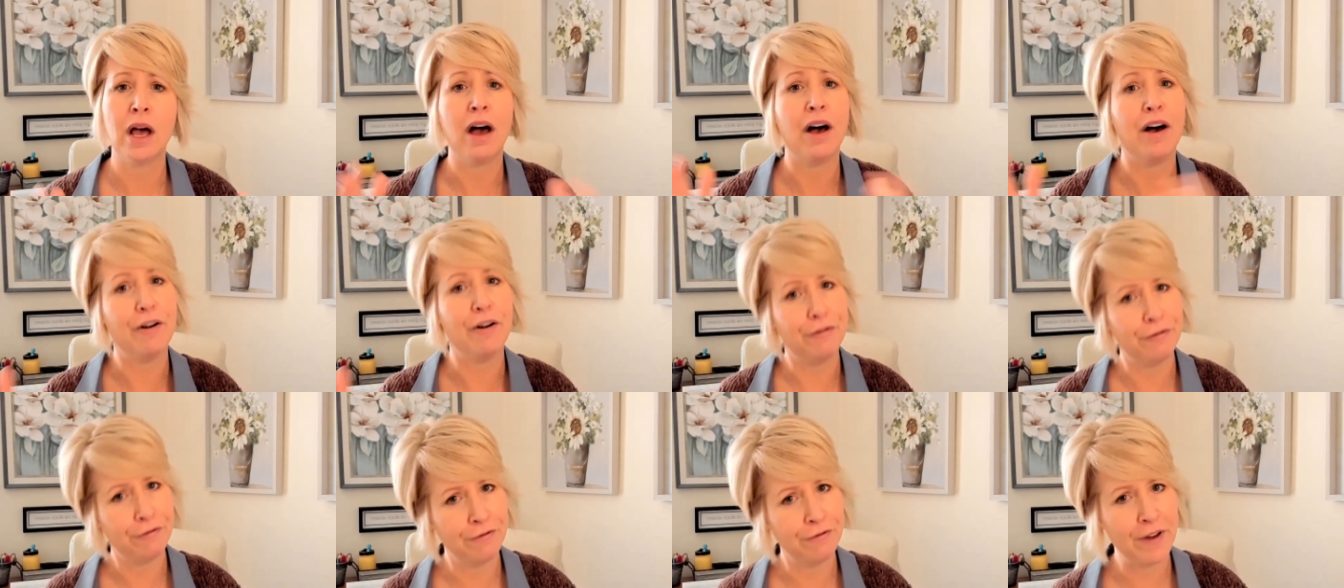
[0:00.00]

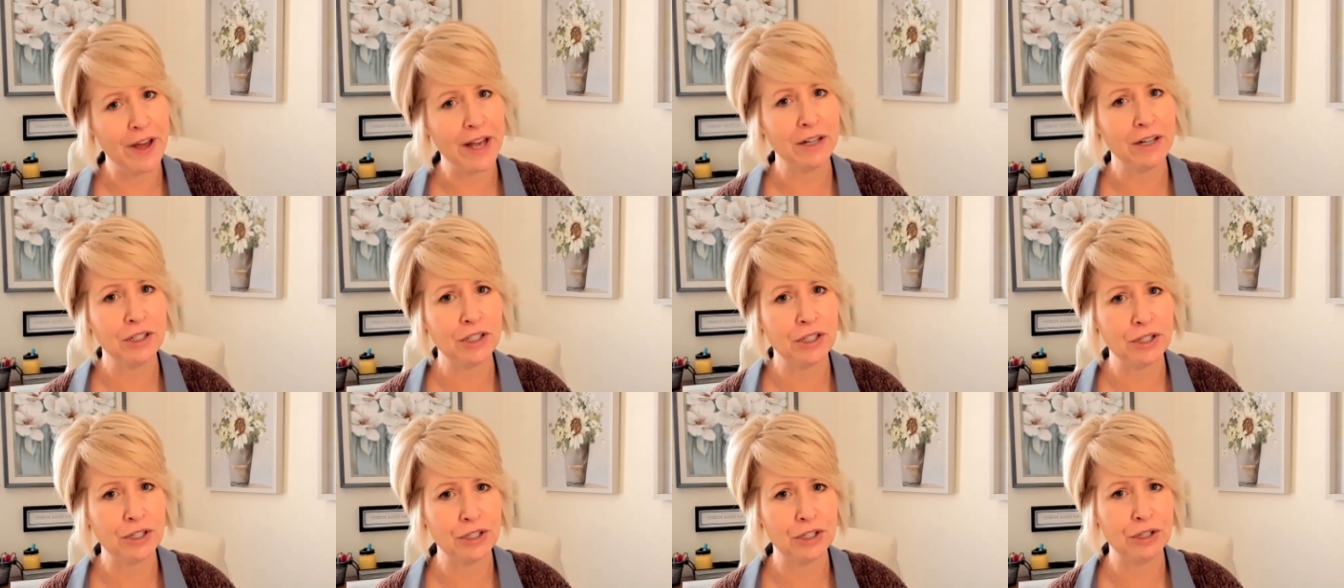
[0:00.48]

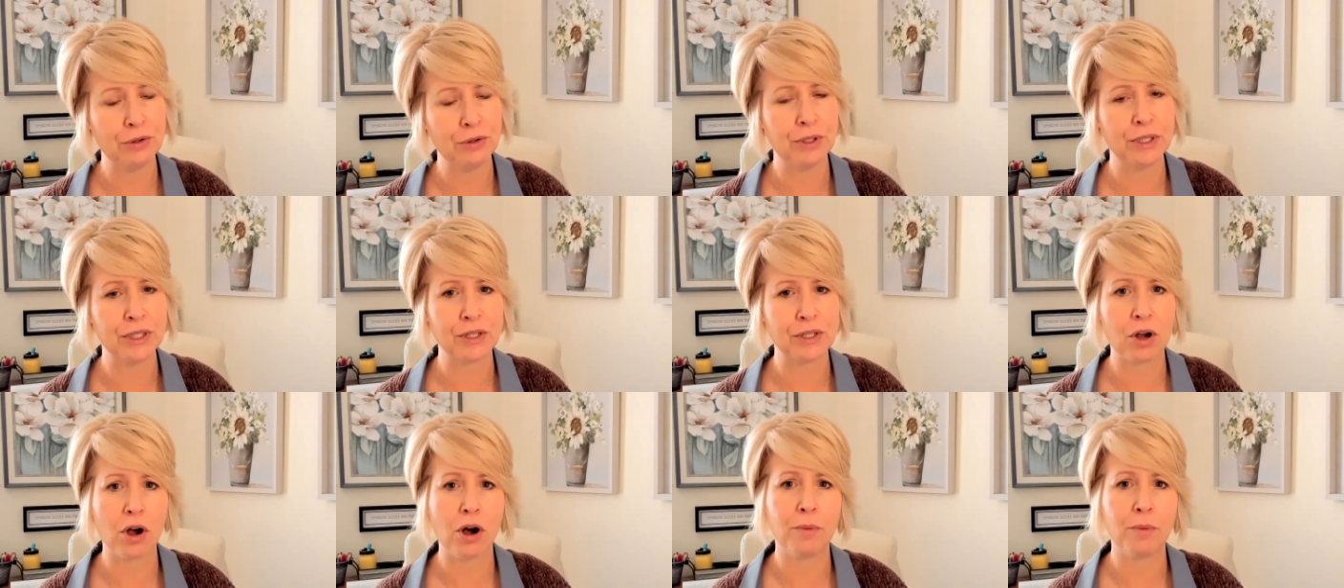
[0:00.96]
affect a
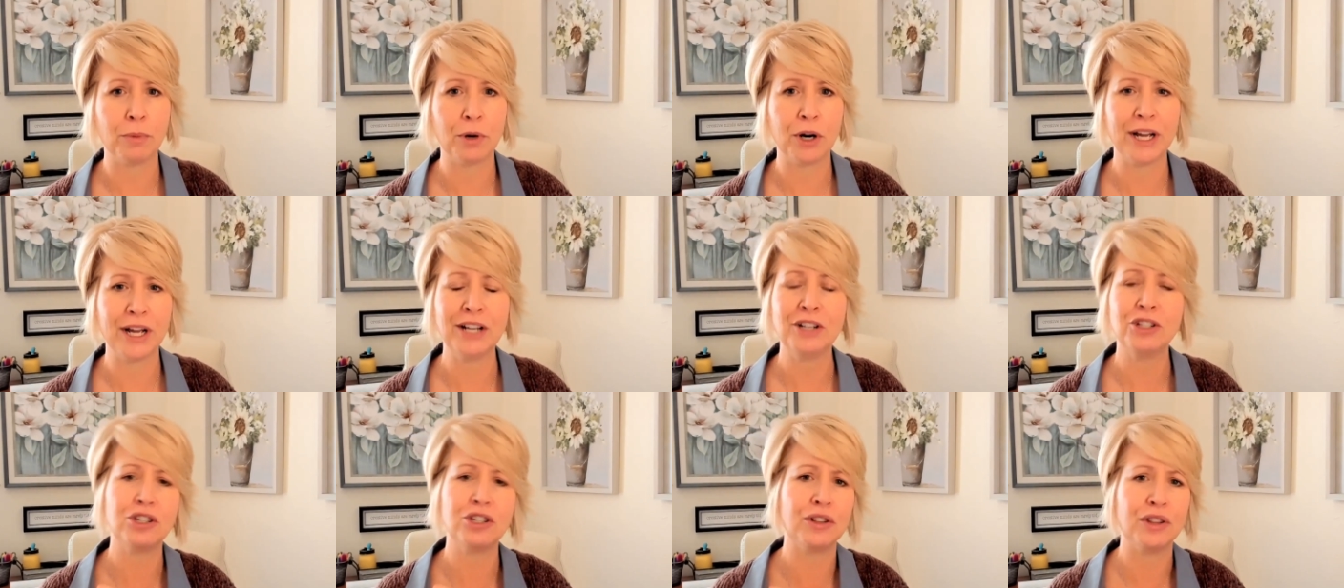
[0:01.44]
student's
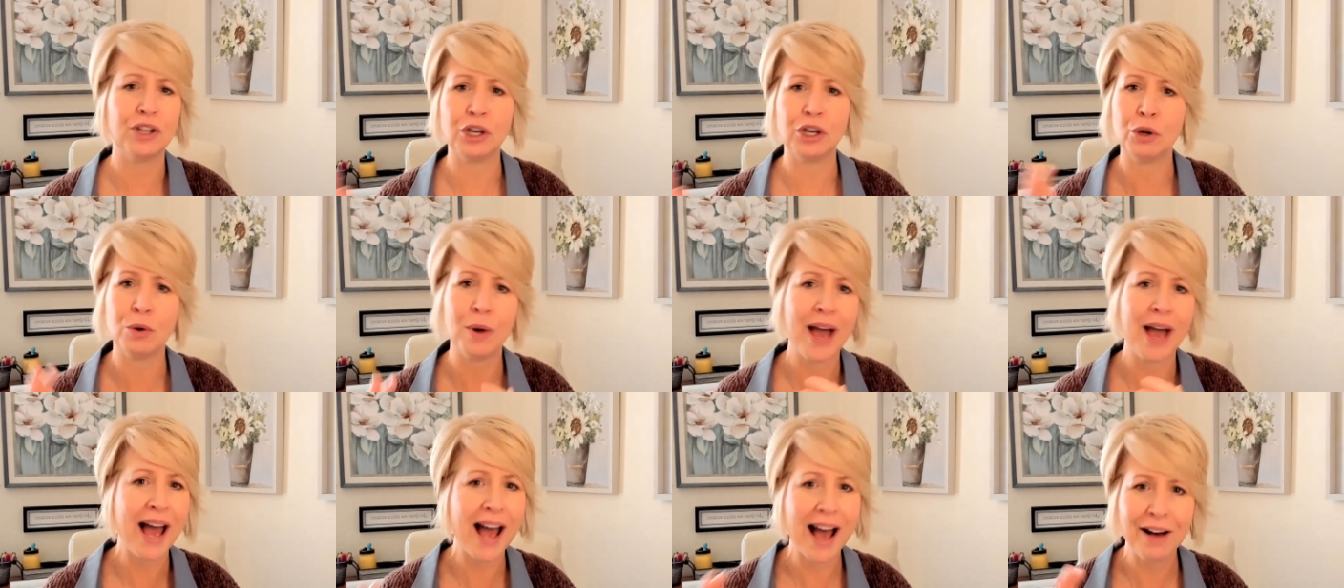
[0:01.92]
comprehension that
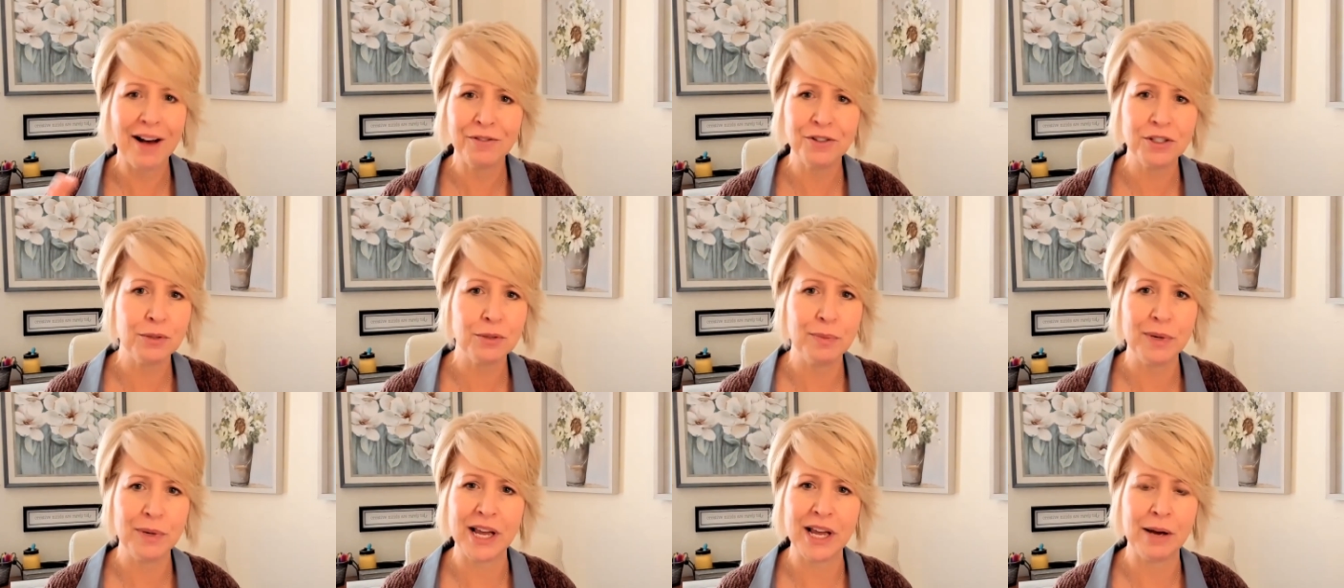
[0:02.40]
you have
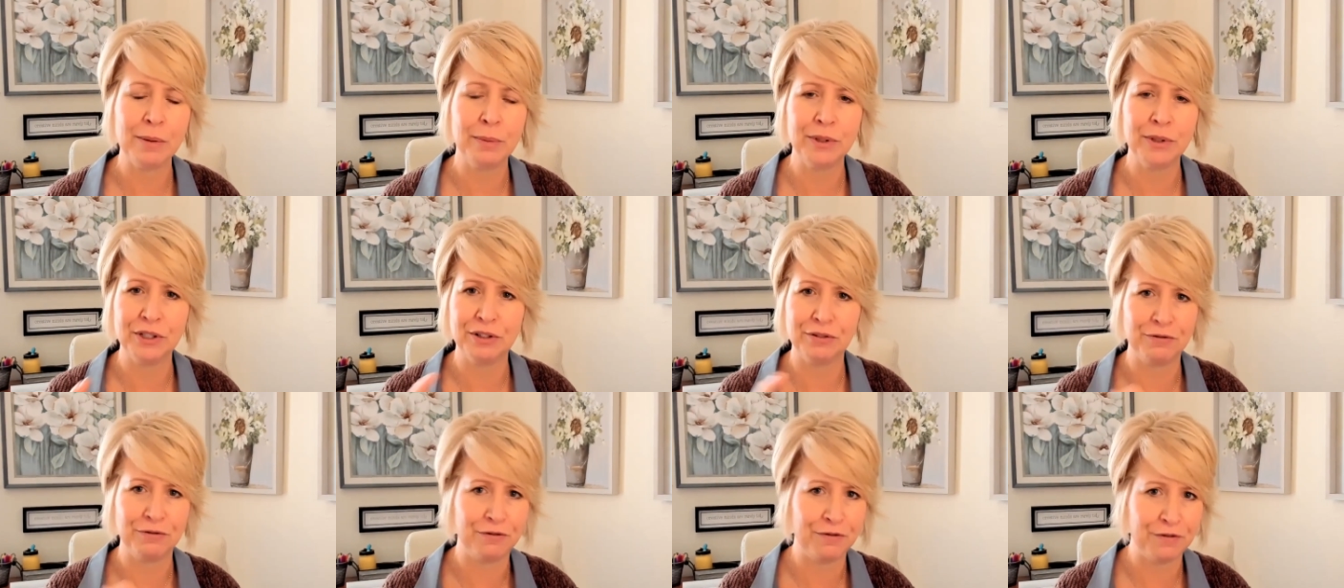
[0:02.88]
to be able
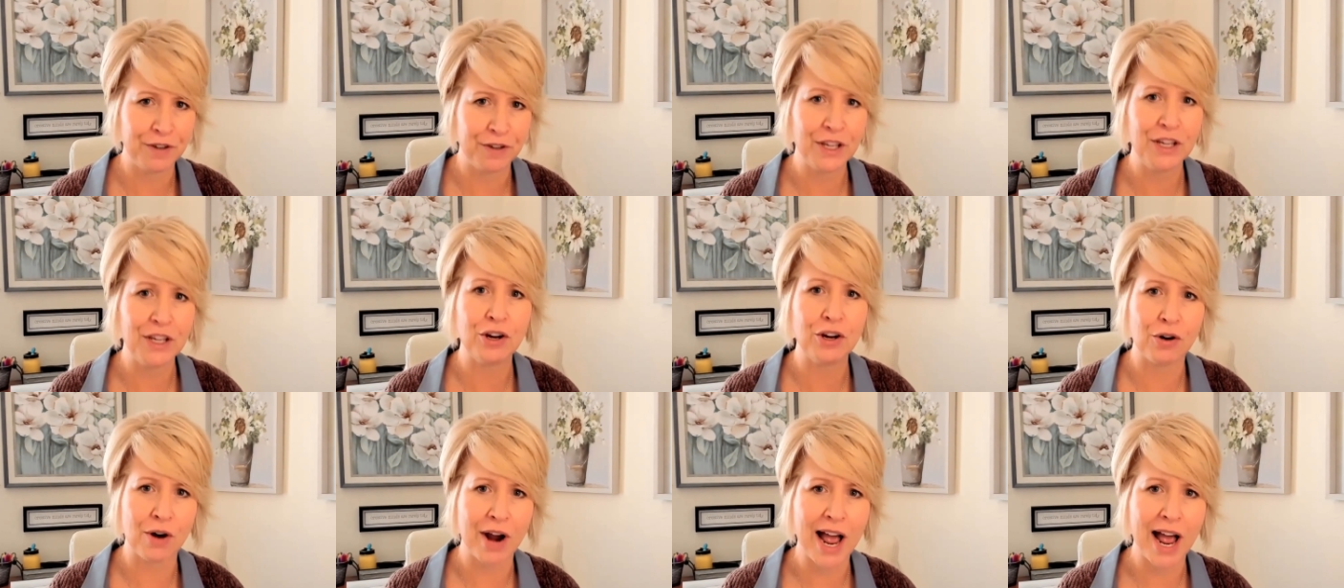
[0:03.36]
to
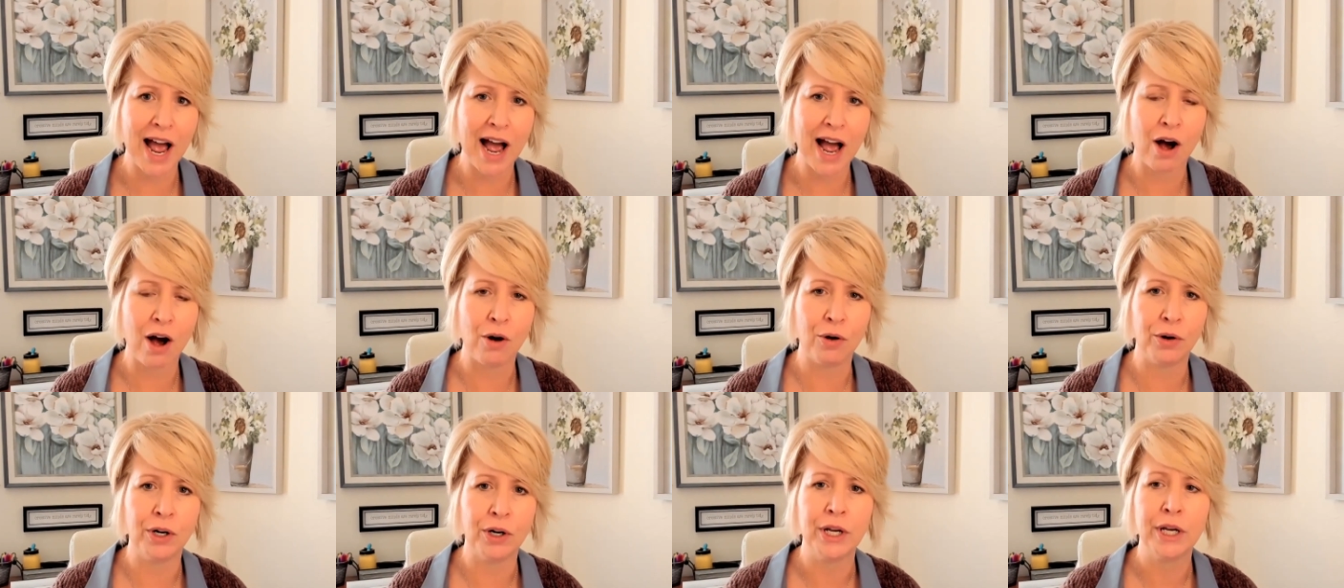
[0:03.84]
figure
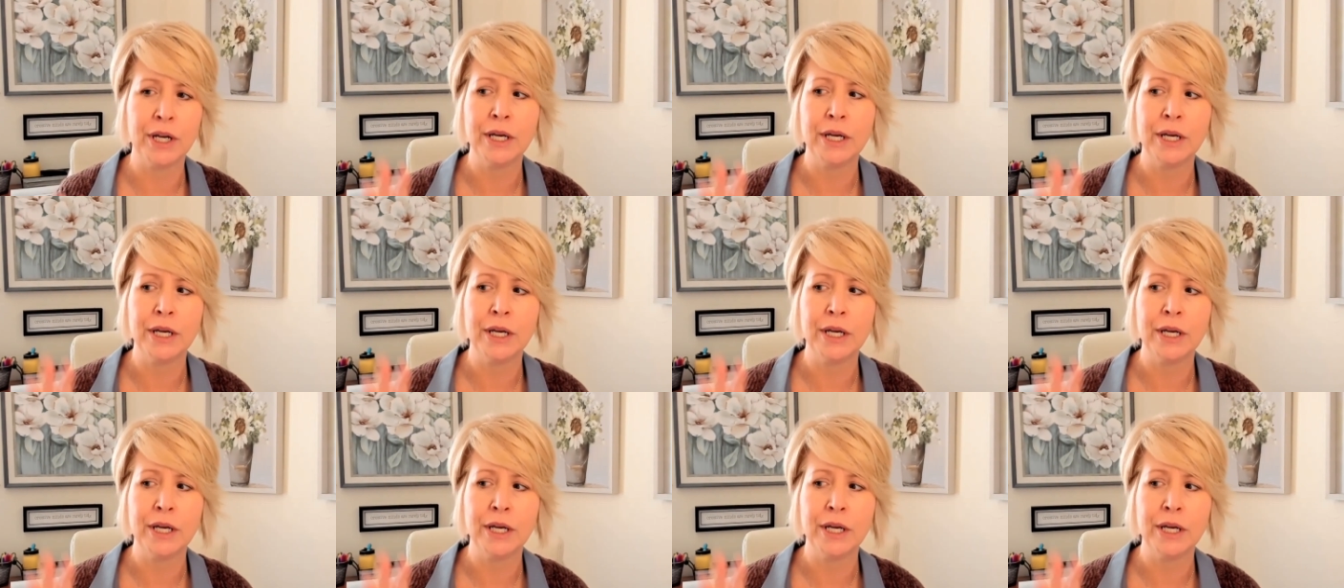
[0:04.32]
out